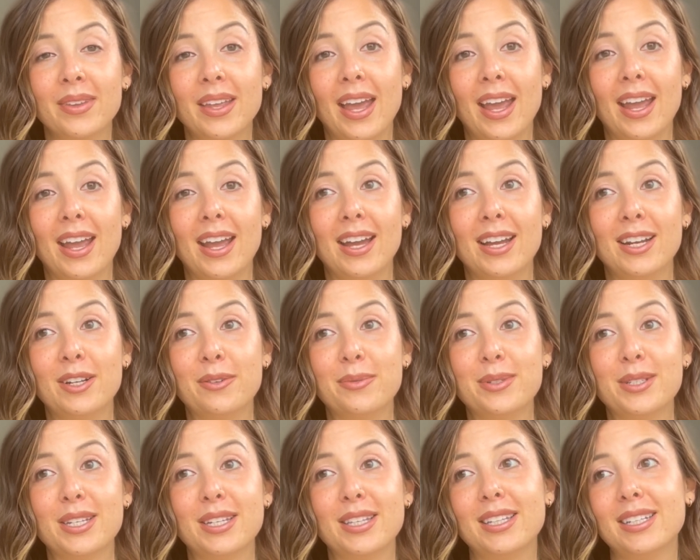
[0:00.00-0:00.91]
and it
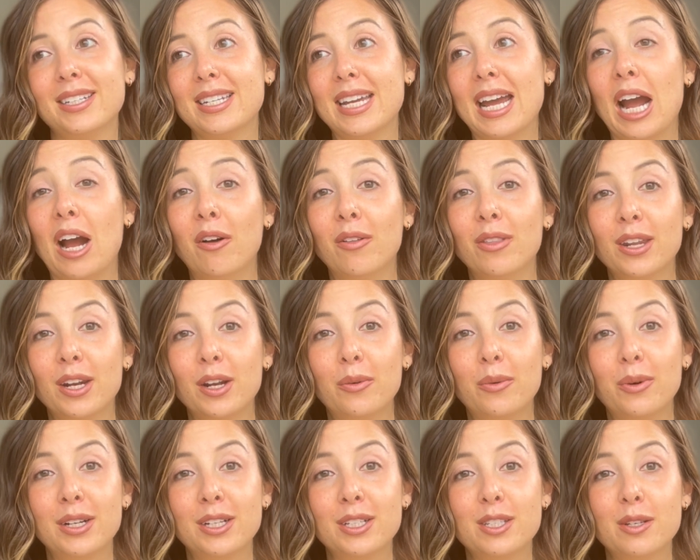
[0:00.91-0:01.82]
was in the town that I
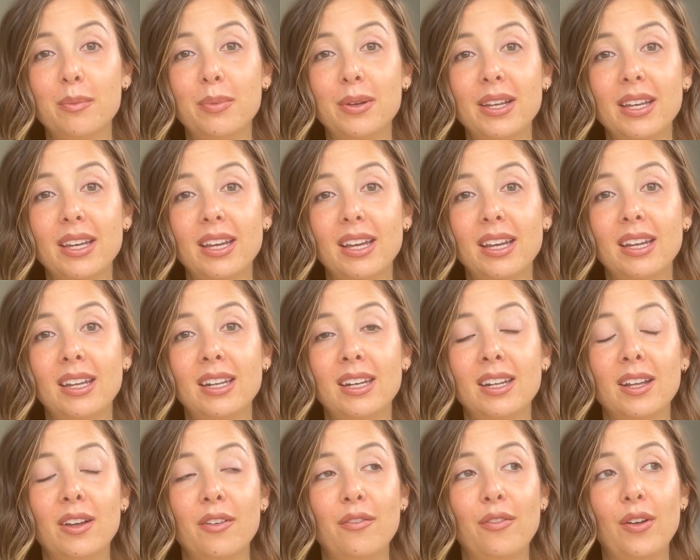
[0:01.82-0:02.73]
wanted to be
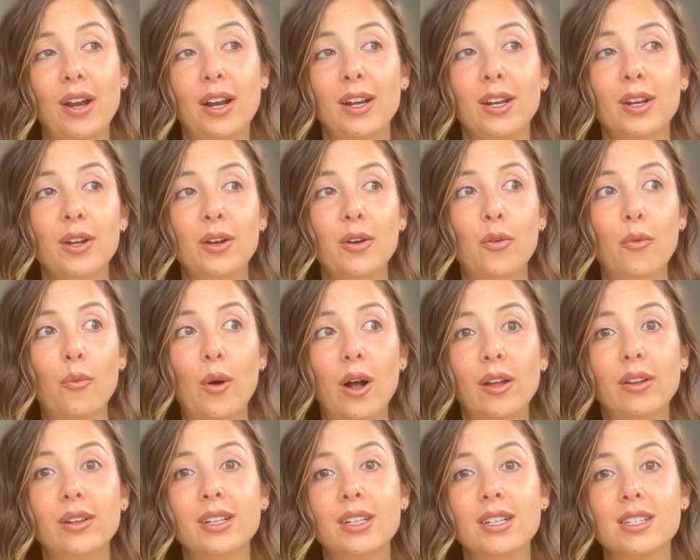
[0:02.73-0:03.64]
in, a very
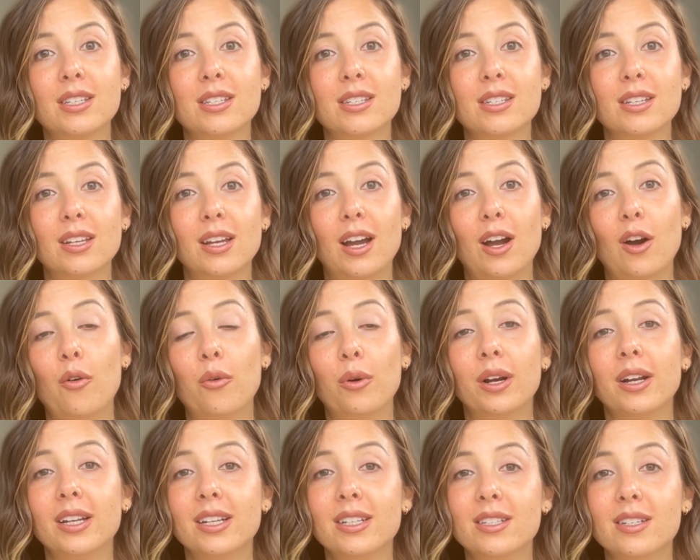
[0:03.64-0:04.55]
wellness
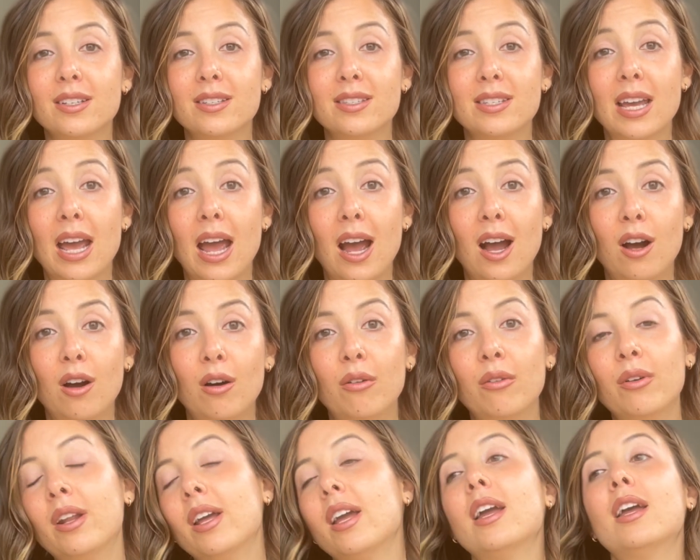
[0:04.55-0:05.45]
oriented town,